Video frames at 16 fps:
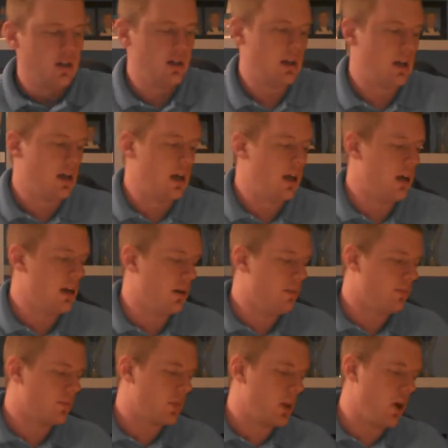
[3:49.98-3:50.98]

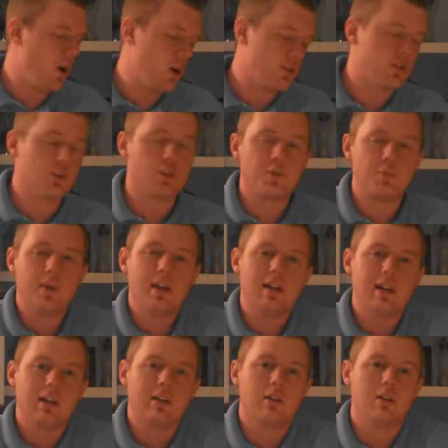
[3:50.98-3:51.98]
Also,
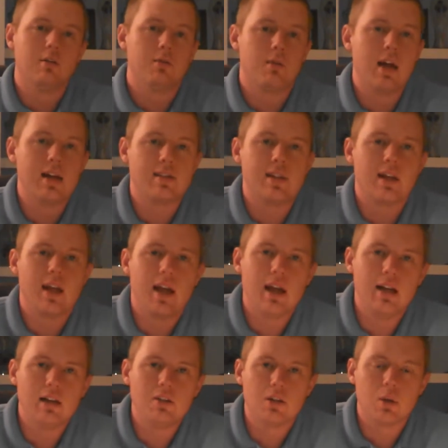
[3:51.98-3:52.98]
speaking of as they
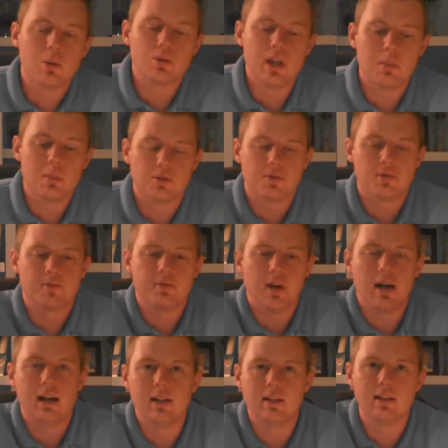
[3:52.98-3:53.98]
age, I was able to
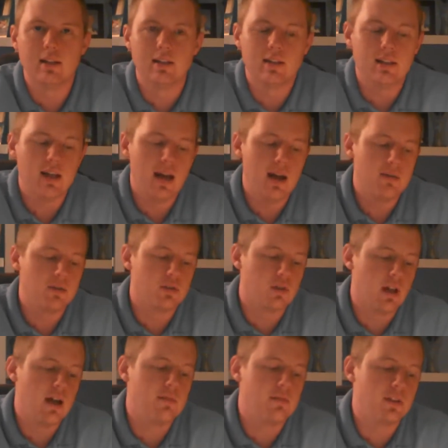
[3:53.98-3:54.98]
find that the average
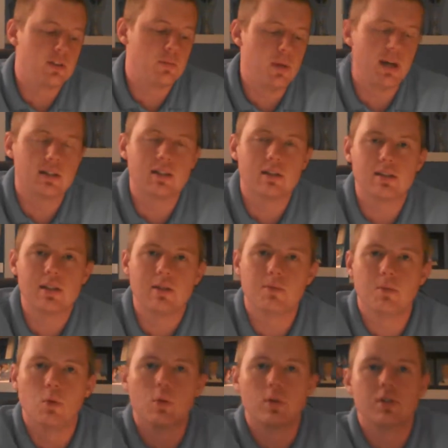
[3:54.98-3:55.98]
life expectancy
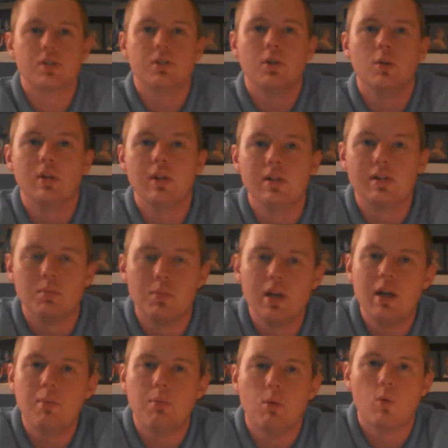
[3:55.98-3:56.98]
for students and
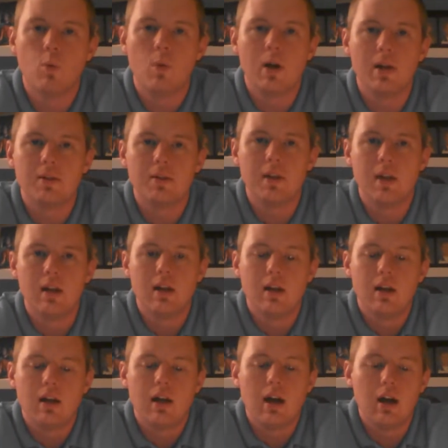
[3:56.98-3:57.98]
people with
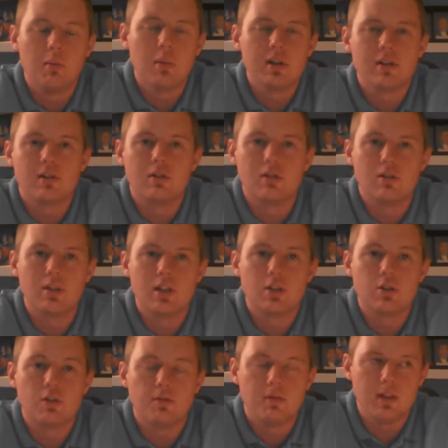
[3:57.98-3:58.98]
muscular
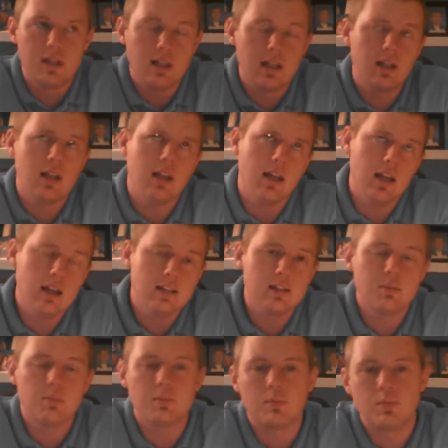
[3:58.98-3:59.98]
dystrophy has
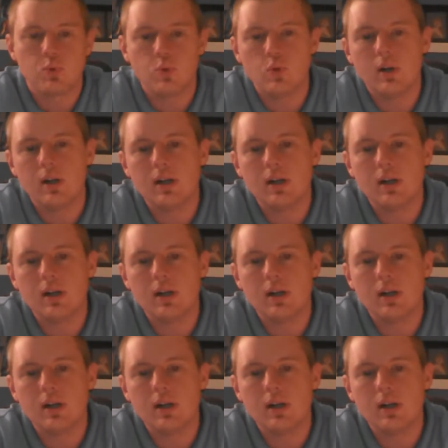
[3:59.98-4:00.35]
a pretty